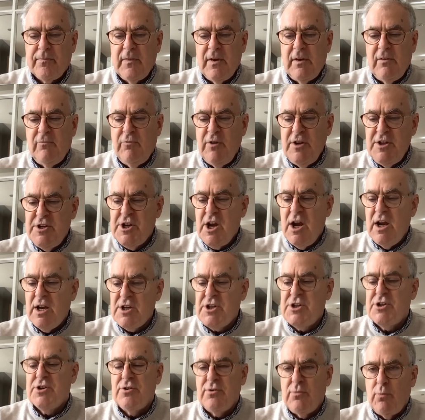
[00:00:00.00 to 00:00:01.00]

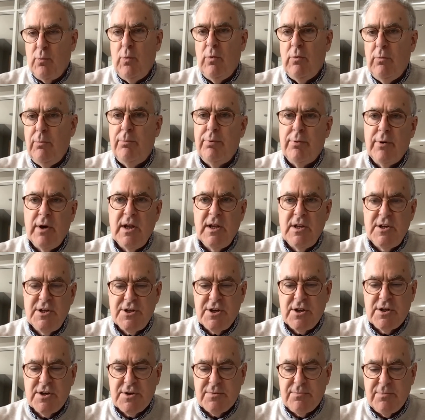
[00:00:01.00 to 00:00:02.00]
Rejection will bring
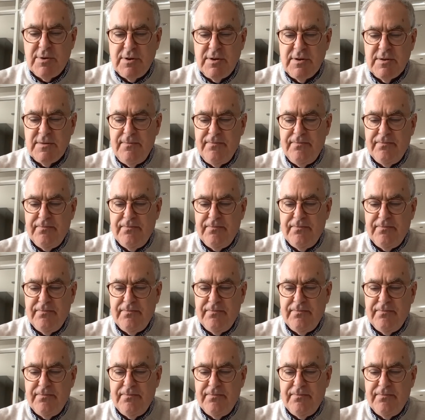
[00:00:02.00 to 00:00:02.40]
judgment.